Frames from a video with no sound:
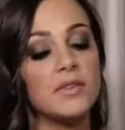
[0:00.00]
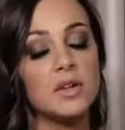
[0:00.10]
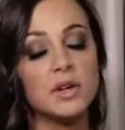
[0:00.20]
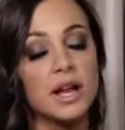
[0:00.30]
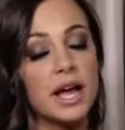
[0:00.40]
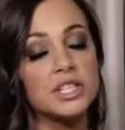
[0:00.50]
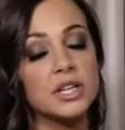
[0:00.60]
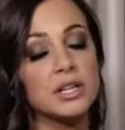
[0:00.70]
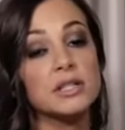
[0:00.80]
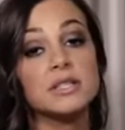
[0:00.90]
If you're not
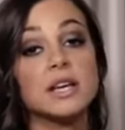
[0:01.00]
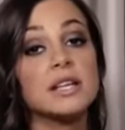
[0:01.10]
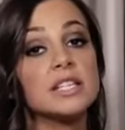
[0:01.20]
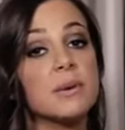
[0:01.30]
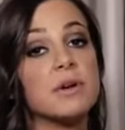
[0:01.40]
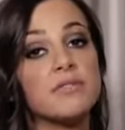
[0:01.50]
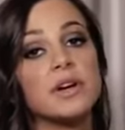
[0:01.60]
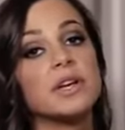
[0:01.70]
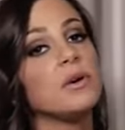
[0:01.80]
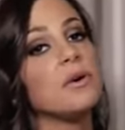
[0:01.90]
hygienic the second time I
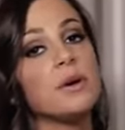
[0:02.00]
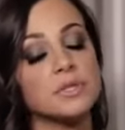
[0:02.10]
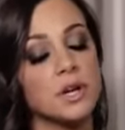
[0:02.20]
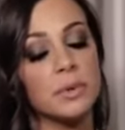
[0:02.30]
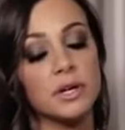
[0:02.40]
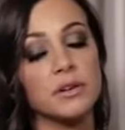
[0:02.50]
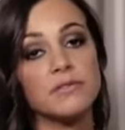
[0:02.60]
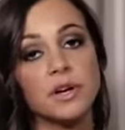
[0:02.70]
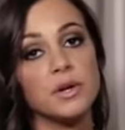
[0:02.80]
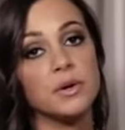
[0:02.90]
fuck you, I'm sorry, I'm not gonna
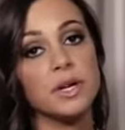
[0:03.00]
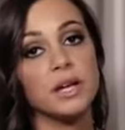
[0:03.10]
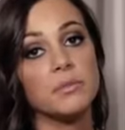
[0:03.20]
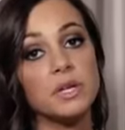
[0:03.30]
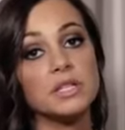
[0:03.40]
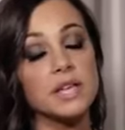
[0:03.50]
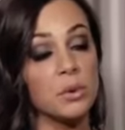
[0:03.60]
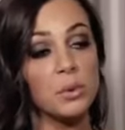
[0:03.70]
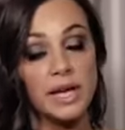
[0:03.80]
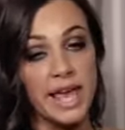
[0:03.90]
fuck you again because I will